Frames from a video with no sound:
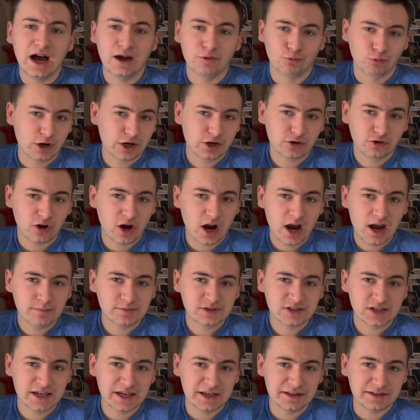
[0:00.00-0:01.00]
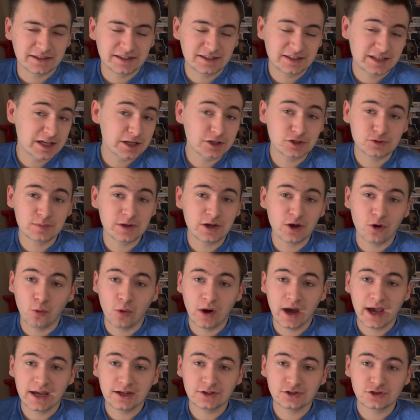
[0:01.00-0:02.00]
Rick Grimes can teach me a
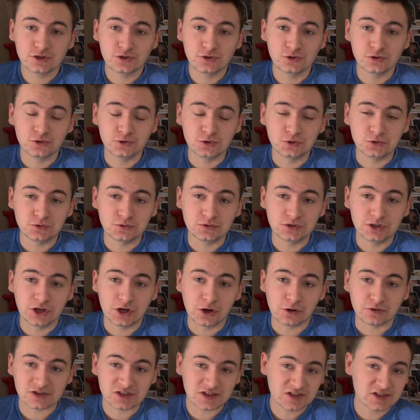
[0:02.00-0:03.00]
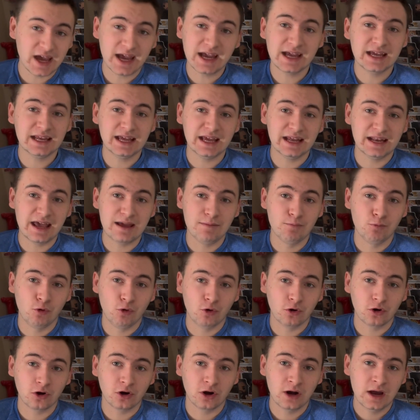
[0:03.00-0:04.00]
way to, you know, say it in a
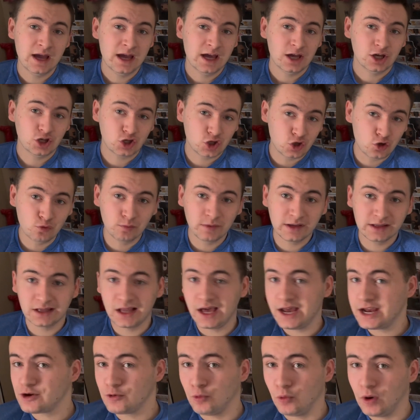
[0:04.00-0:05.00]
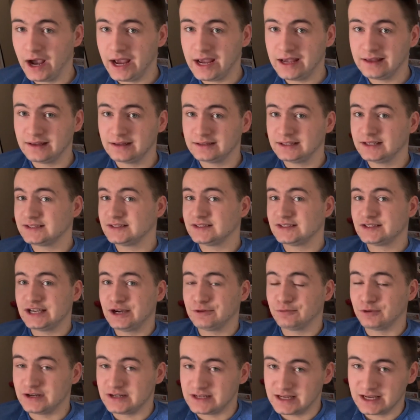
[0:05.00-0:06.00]
more human-like way that doesn't
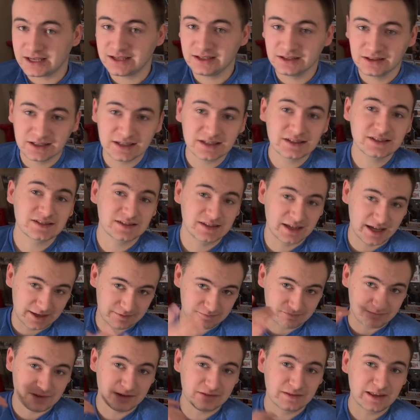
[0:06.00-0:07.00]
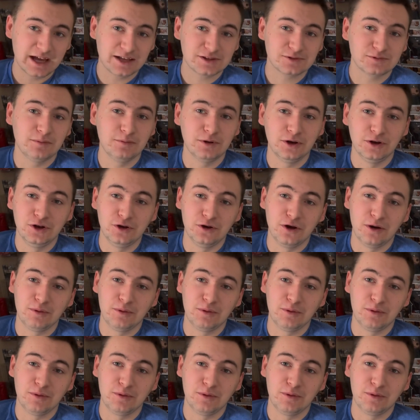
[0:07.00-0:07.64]
sound ridiculous, then that's what I'm gonna do.